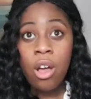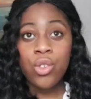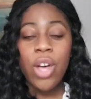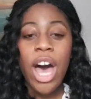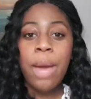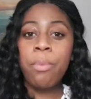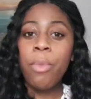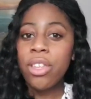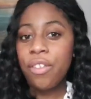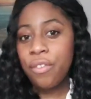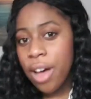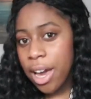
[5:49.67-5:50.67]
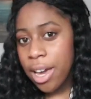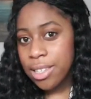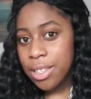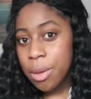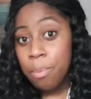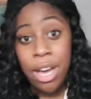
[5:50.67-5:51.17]
So I
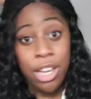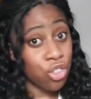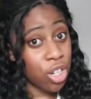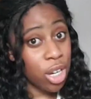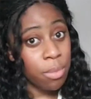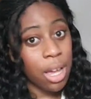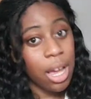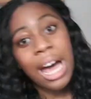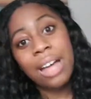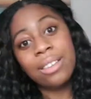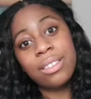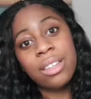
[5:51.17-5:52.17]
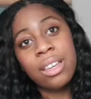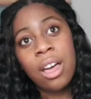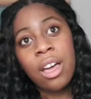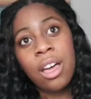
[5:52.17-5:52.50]
modified my dream and